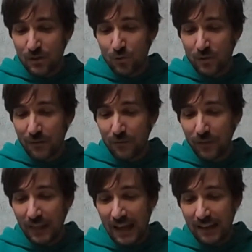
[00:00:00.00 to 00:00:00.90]

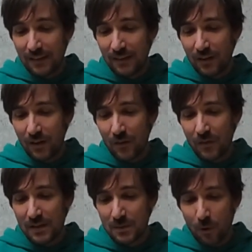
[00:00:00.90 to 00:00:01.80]
reflect on
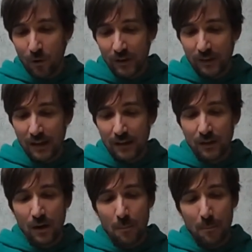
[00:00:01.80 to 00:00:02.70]
this point and
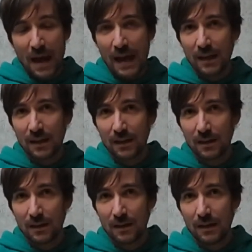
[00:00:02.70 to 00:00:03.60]
come back.
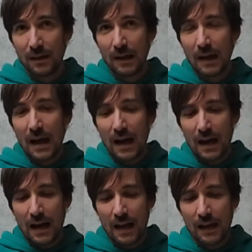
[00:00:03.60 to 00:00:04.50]

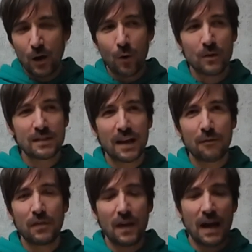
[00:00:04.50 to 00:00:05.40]
I always
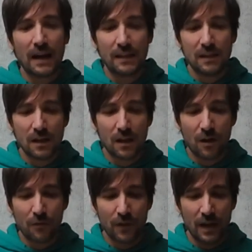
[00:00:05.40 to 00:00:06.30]
have the idea of